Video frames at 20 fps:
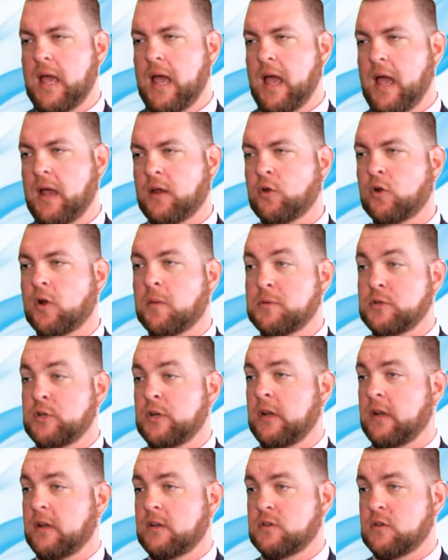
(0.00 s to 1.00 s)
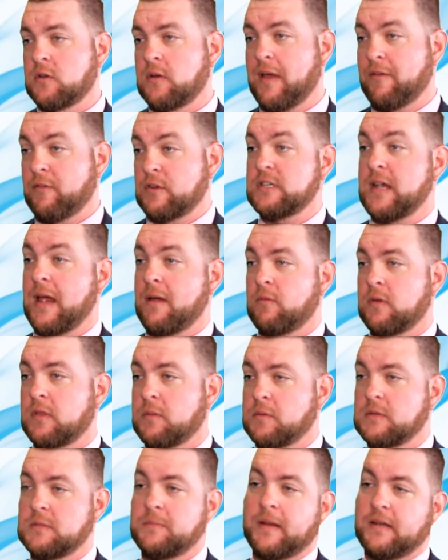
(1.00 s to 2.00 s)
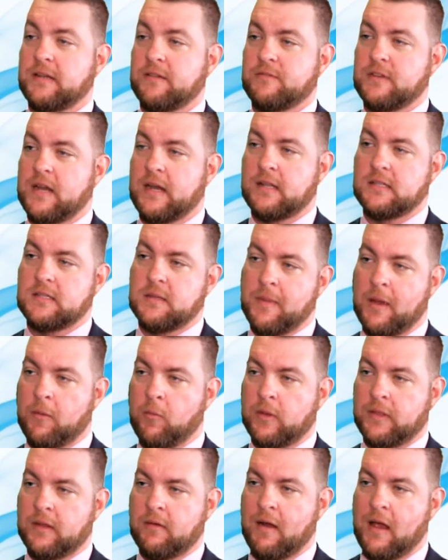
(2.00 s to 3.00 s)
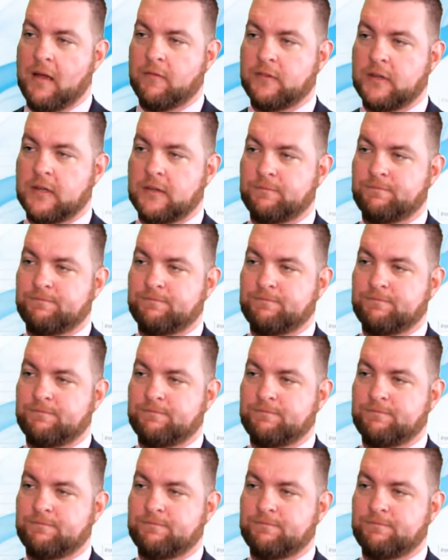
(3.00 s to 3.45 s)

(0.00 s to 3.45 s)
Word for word: uh, a good opportunity to have a chat with the prospective tenants about what they're after.